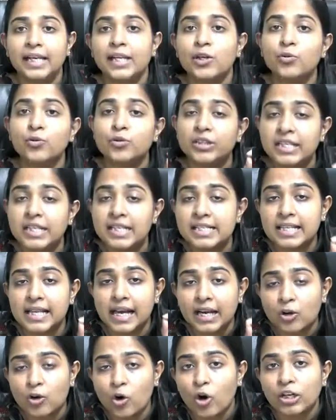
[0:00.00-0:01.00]
these are
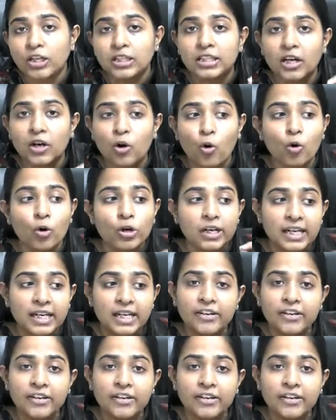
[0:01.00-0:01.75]
not the only